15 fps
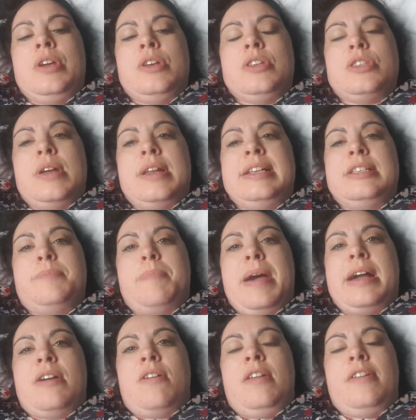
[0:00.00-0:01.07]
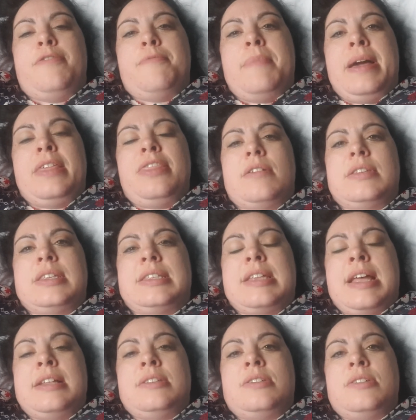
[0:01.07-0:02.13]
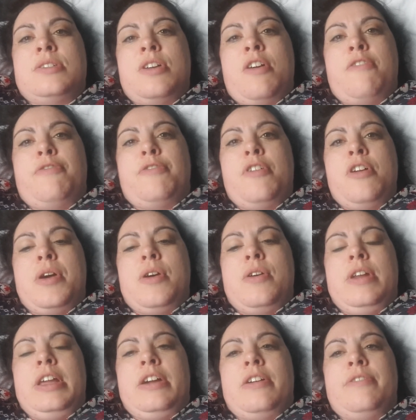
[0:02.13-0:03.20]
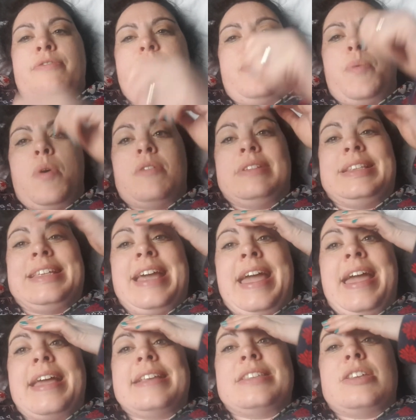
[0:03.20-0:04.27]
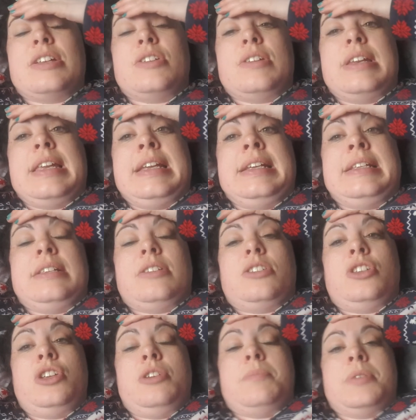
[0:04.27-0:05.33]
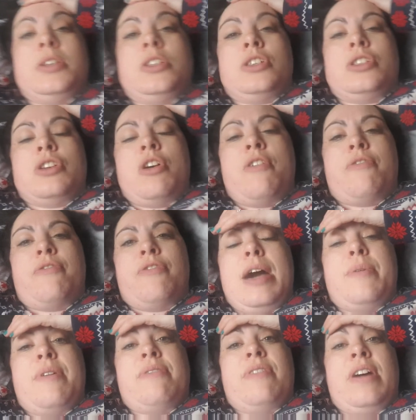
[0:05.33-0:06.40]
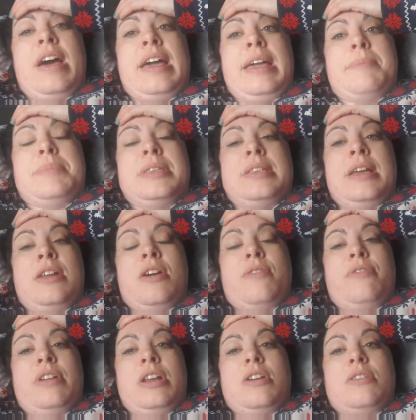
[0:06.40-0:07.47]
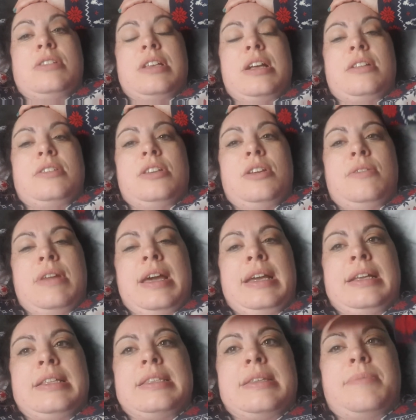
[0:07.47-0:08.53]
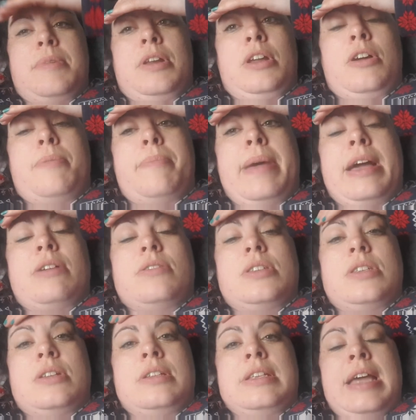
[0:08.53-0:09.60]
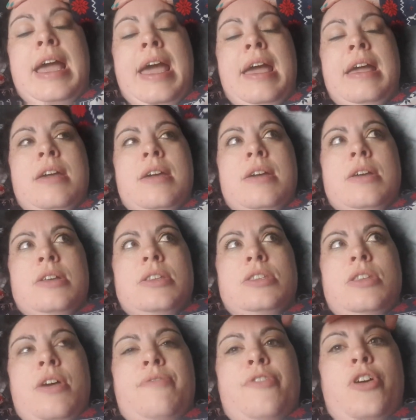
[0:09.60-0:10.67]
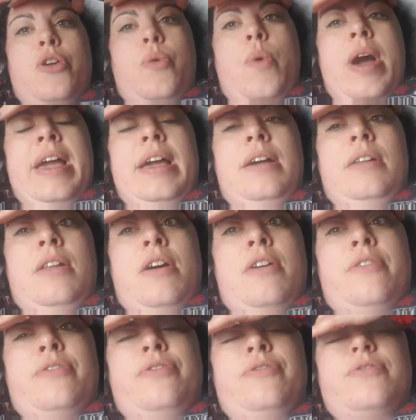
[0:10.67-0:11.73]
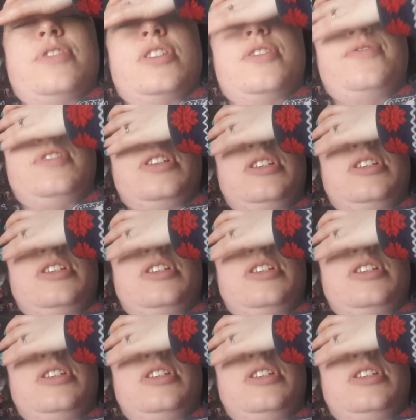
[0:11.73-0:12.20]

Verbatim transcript: so I need to pack all of my stand stuff only going for one day, so I don't need too much stuff. However, I am staying over in a hotel two nights, so I'm going to come back on Sunday. So I've got quite a lot of stuff to